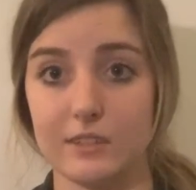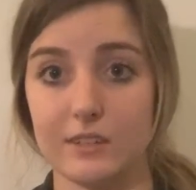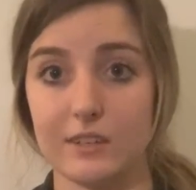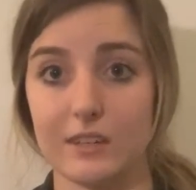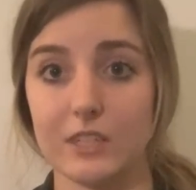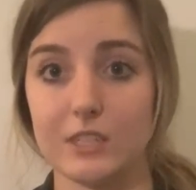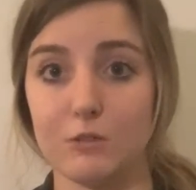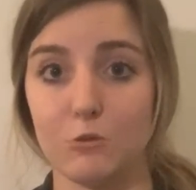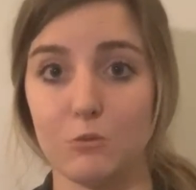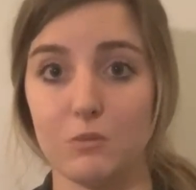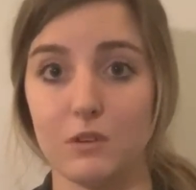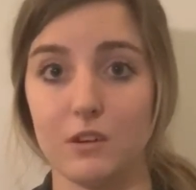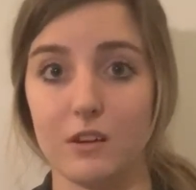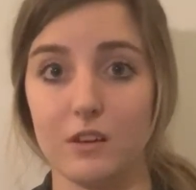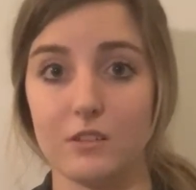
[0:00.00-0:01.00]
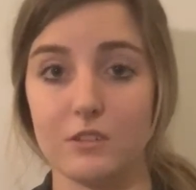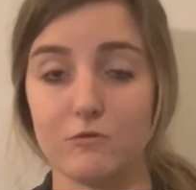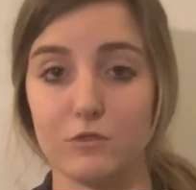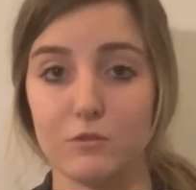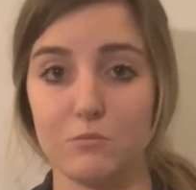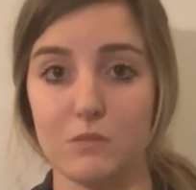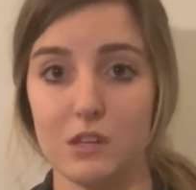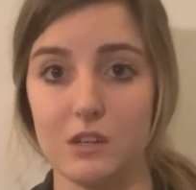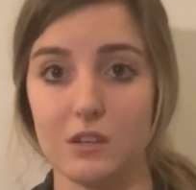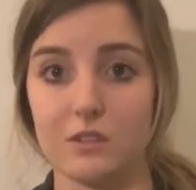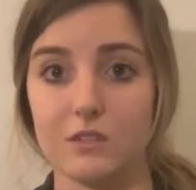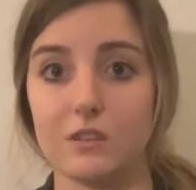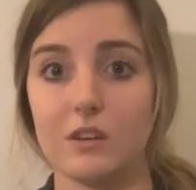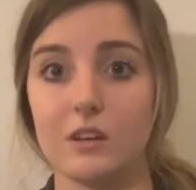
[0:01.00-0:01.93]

because it will be different meanings.